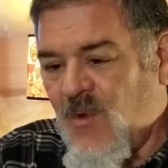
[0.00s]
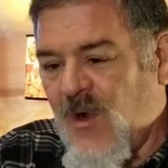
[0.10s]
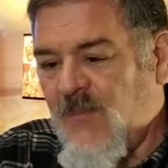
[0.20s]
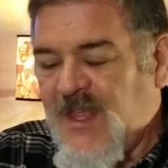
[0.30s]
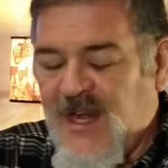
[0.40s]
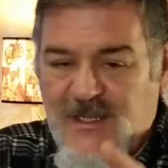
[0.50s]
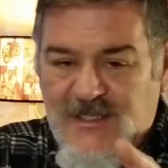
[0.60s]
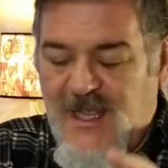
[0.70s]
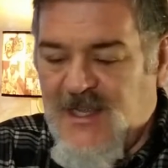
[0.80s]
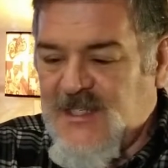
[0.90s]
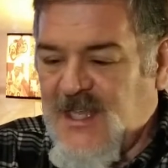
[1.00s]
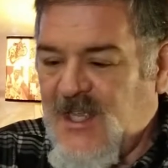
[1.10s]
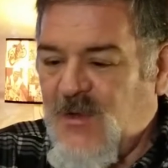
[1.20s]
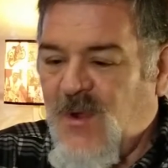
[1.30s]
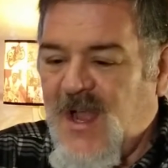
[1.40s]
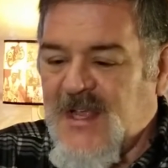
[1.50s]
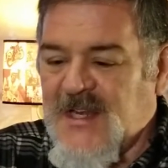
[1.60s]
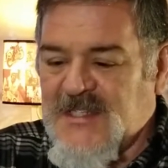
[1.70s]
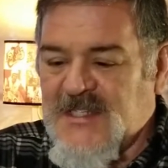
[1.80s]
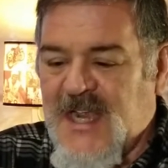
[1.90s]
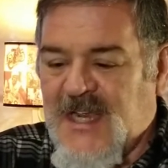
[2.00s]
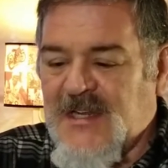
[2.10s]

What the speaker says: And I'll tell you why in a second.